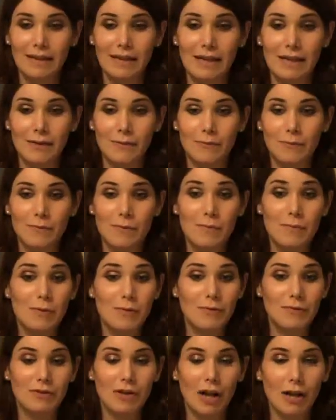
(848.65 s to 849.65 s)
It
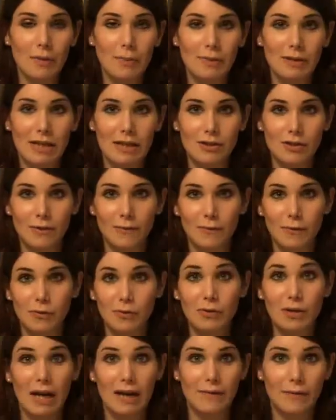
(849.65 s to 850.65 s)
removes all the potential for
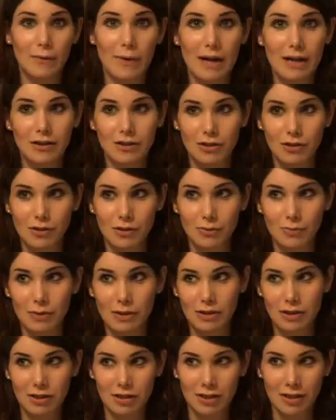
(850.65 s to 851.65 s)
you to have erections,
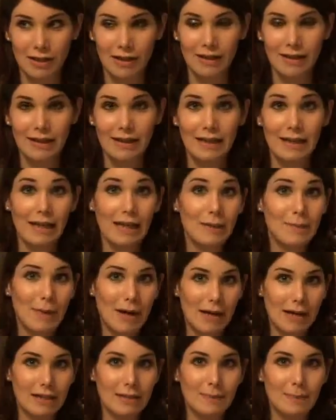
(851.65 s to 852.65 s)
which in
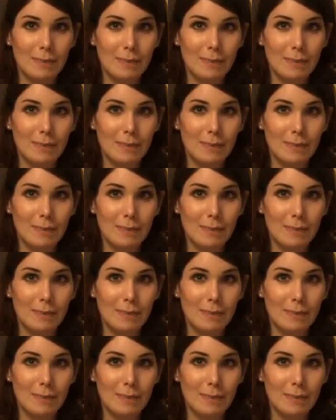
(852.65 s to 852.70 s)
my